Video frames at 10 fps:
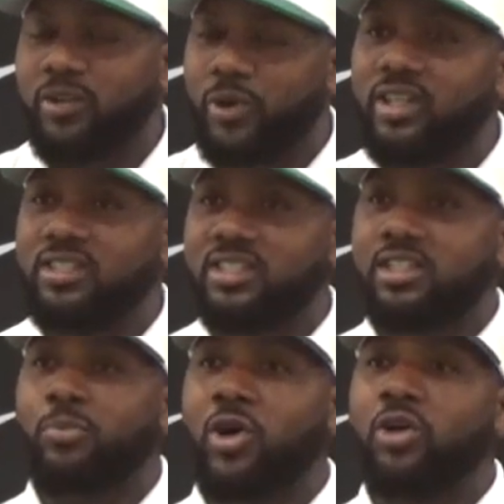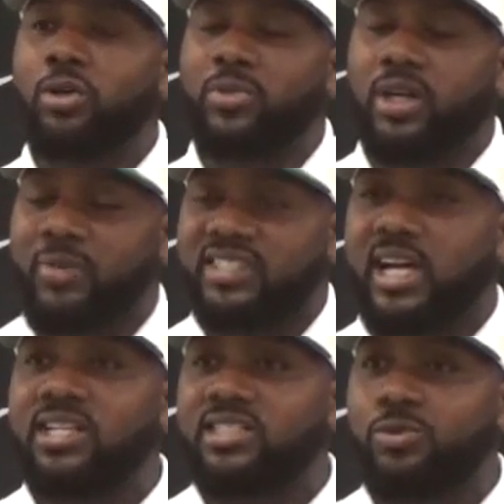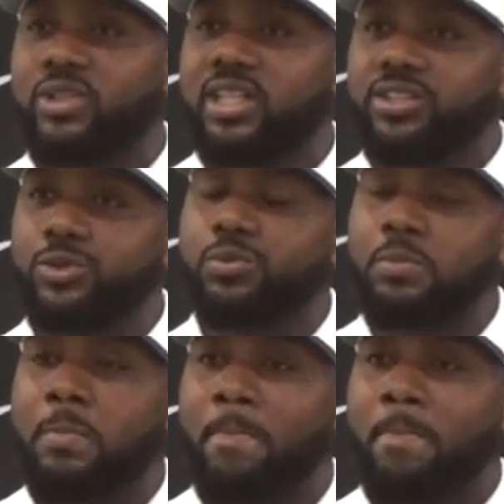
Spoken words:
and ready to see an opponent. But I'm excited to see what they do.